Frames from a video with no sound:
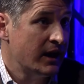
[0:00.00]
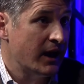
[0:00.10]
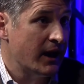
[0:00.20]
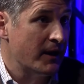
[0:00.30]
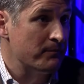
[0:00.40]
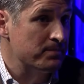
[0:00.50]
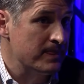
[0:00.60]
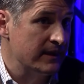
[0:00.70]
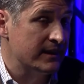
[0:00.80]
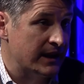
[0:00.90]
in
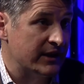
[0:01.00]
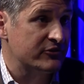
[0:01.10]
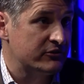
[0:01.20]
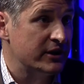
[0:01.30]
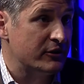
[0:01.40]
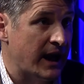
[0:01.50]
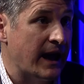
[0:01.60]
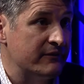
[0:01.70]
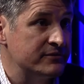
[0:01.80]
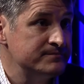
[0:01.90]
the next year and a
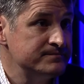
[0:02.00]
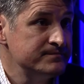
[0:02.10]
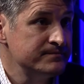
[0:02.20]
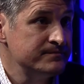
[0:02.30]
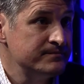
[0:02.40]
half. Right.